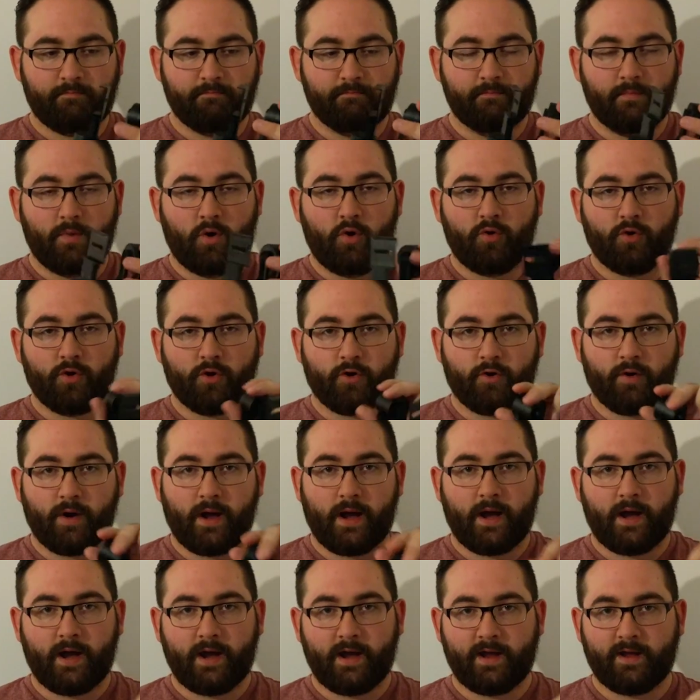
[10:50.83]

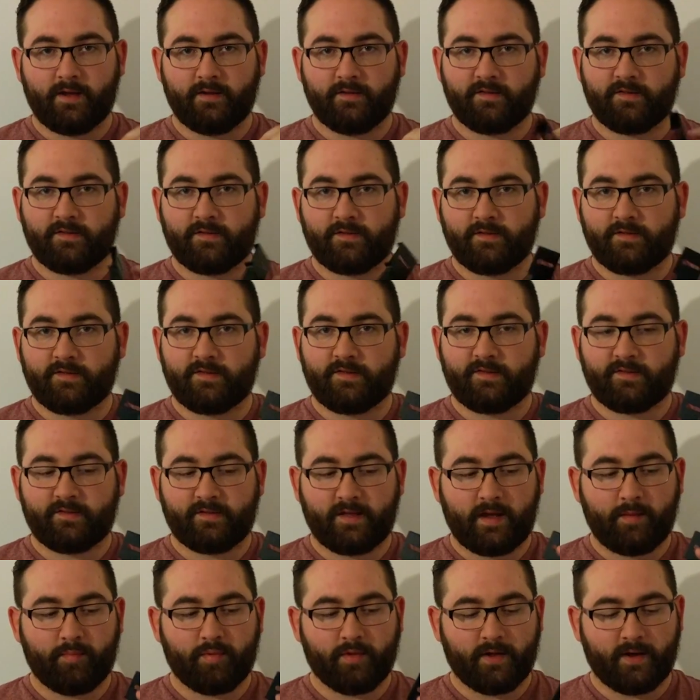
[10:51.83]
motorized
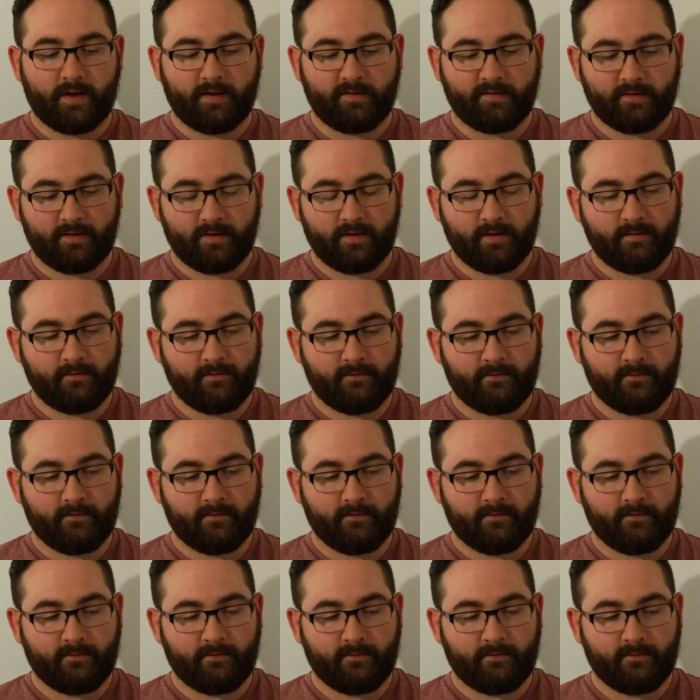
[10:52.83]
stabilizer